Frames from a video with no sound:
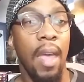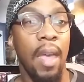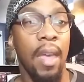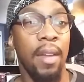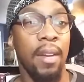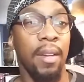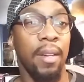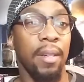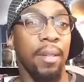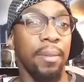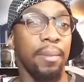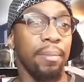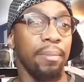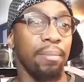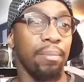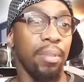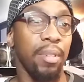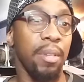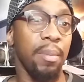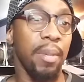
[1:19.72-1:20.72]

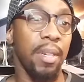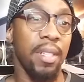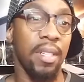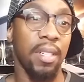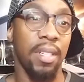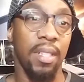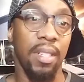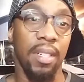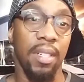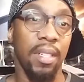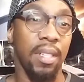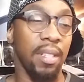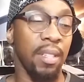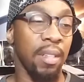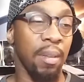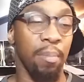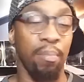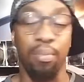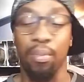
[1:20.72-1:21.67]
And pretty much the